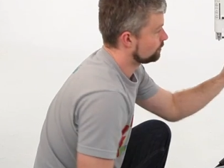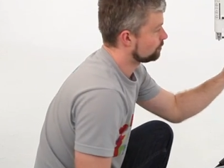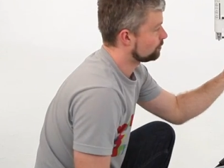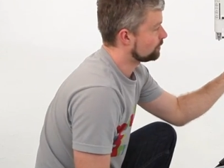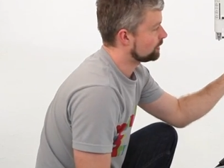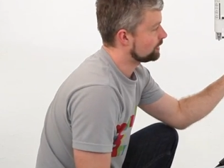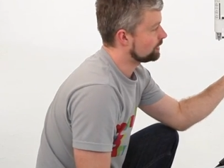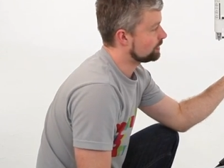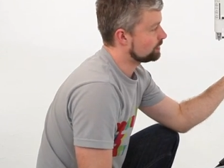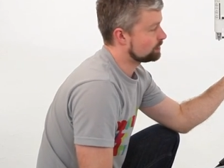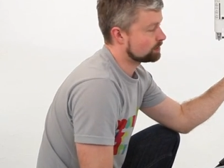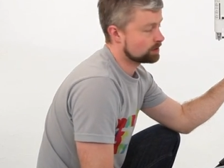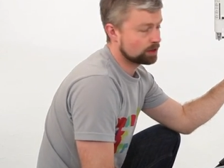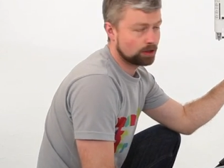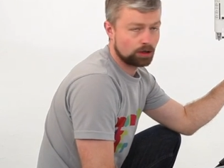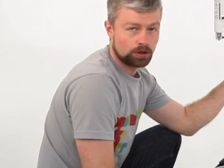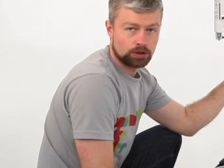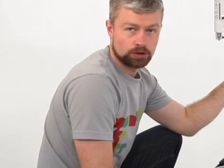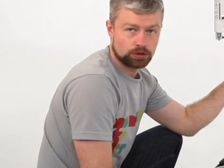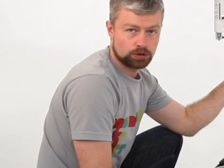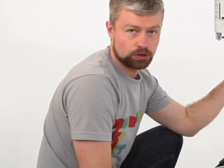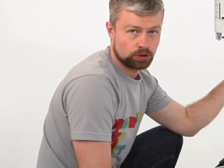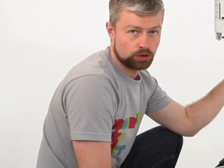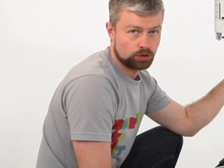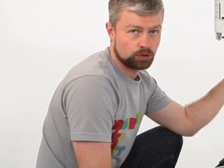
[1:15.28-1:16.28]
we need to
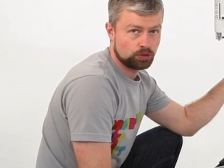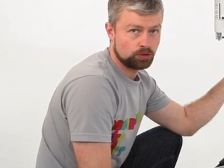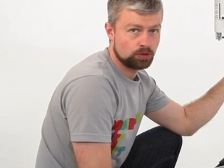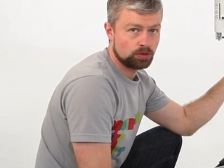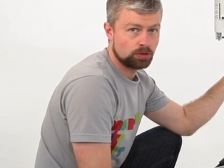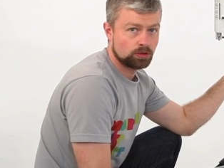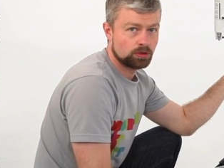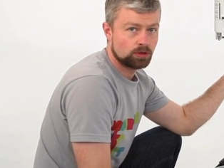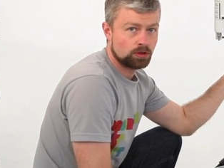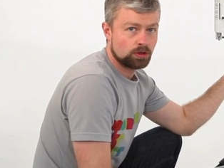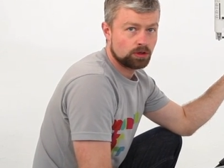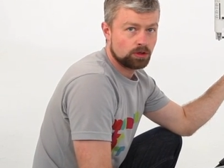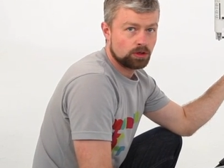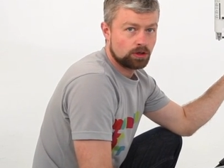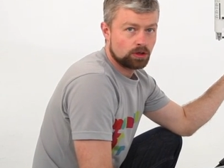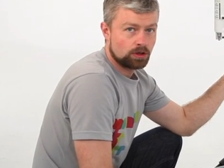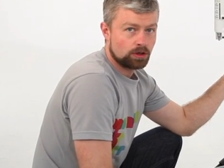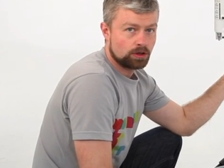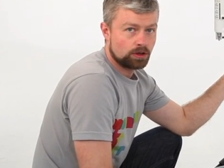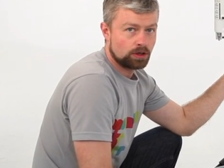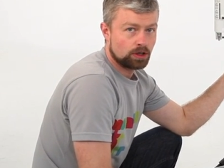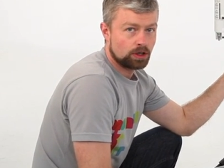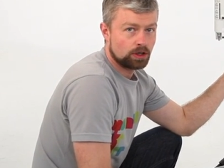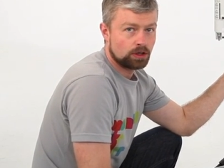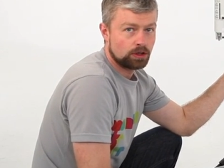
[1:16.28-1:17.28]
undo
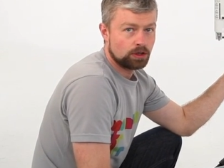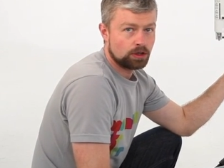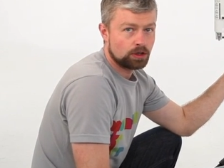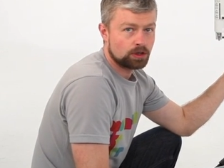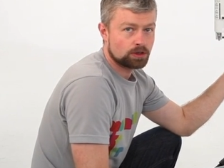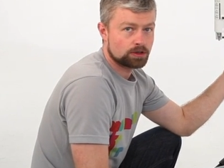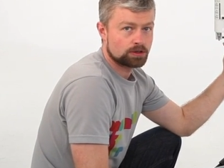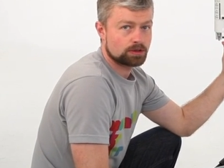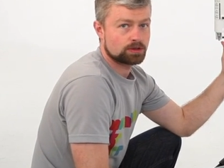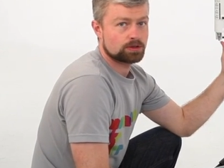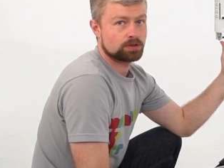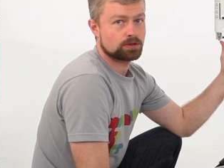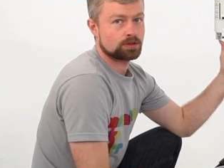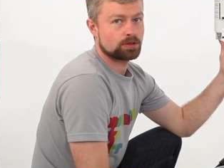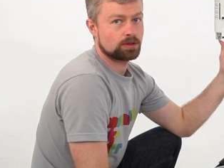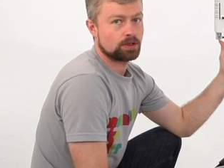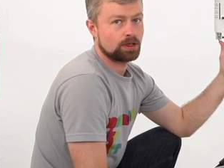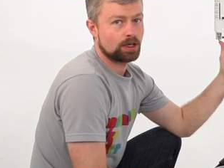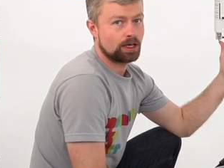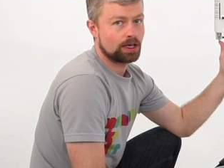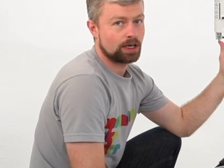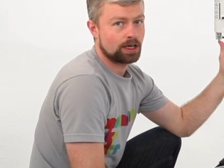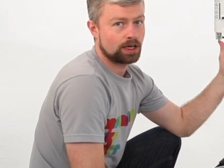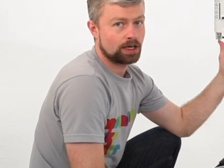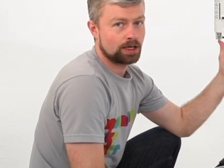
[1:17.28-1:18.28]
the nuts
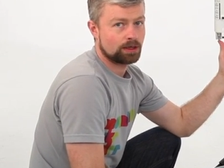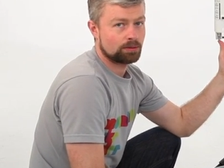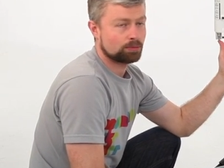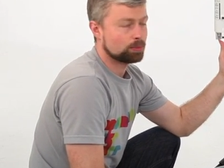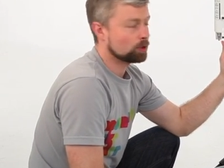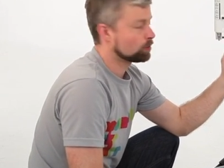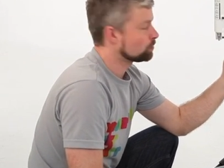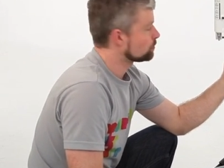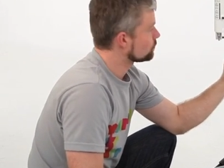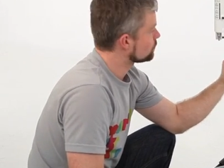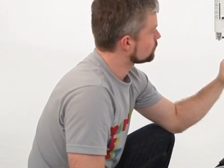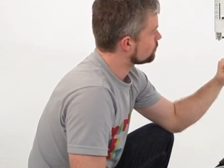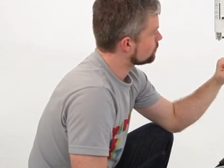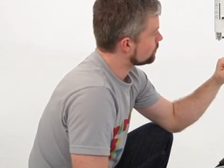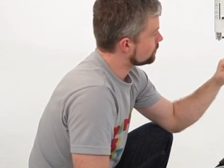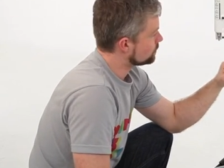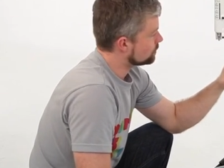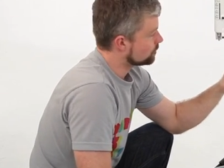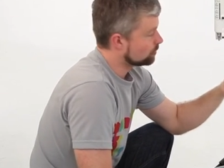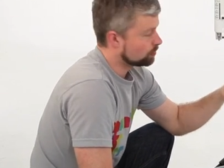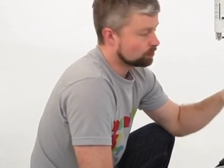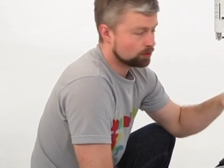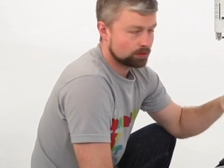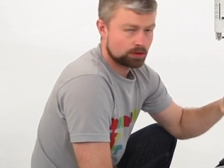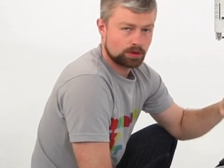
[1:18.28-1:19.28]
and bolts which
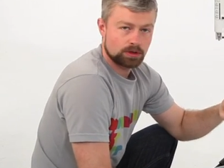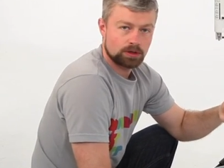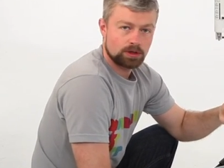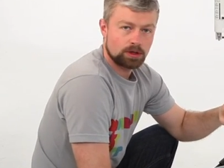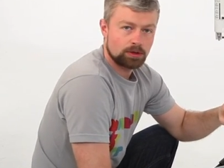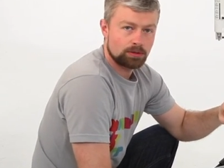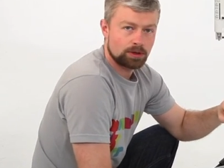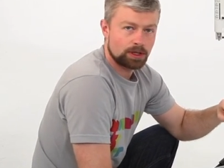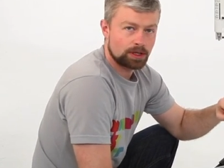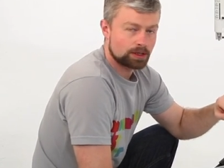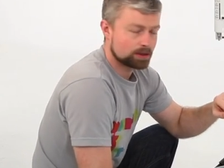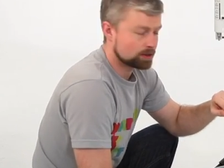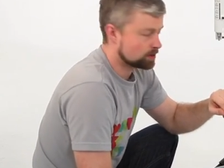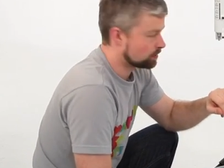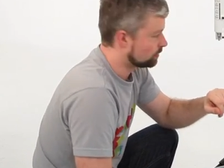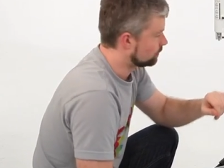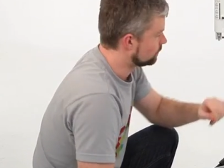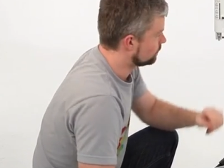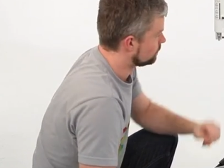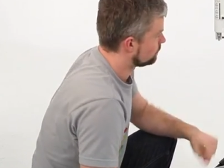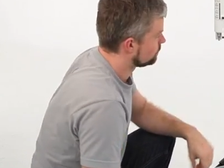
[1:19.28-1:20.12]
hold the lower legs on.